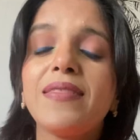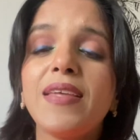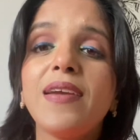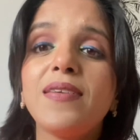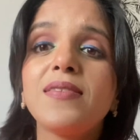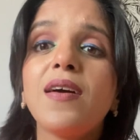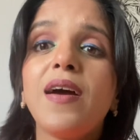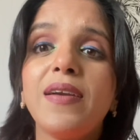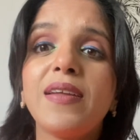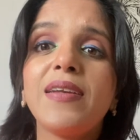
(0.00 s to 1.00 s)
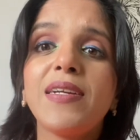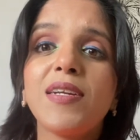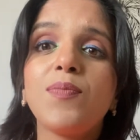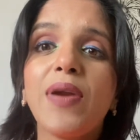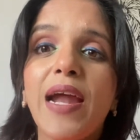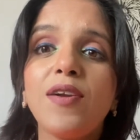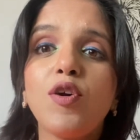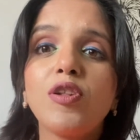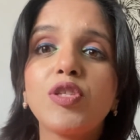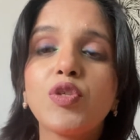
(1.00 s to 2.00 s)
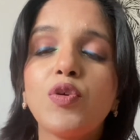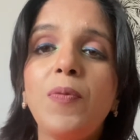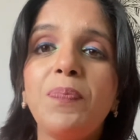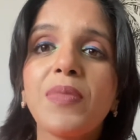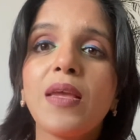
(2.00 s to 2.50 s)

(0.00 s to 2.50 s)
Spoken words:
think it is an underrated brand also,